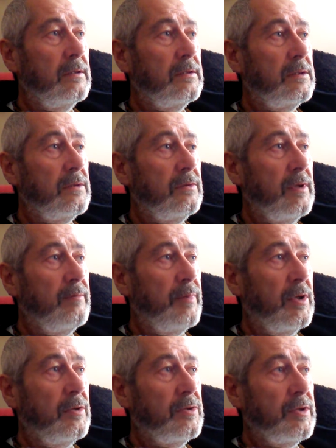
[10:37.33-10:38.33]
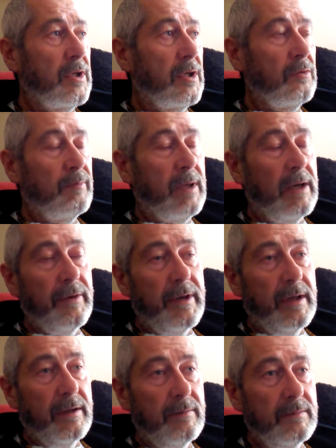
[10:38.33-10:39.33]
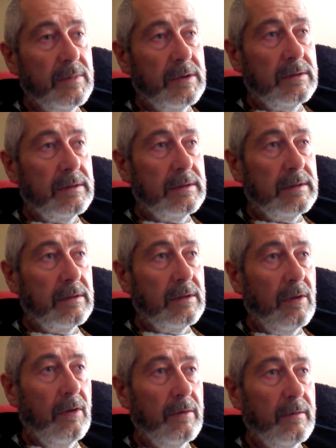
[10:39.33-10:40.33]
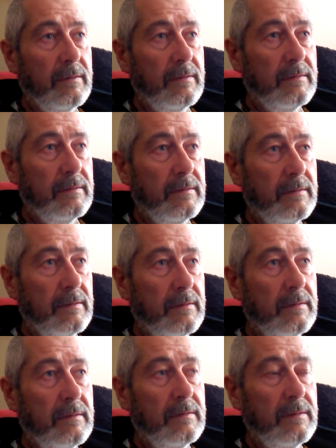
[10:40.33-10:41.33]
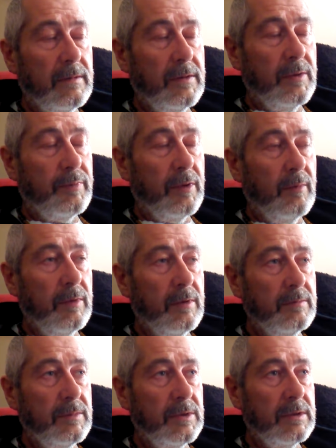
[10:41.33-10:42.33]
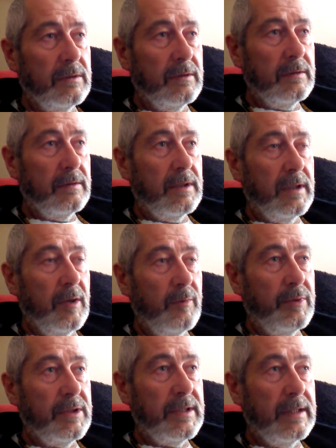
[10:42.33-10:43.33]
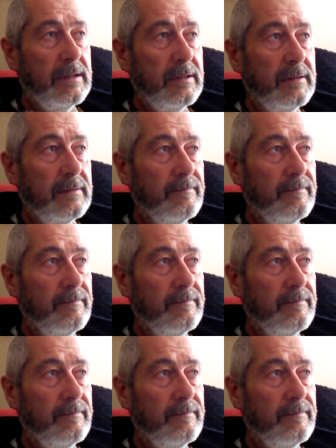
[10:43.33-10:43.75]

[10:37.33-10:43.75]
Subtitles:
to impose the old paradigms on the problems that are presenting.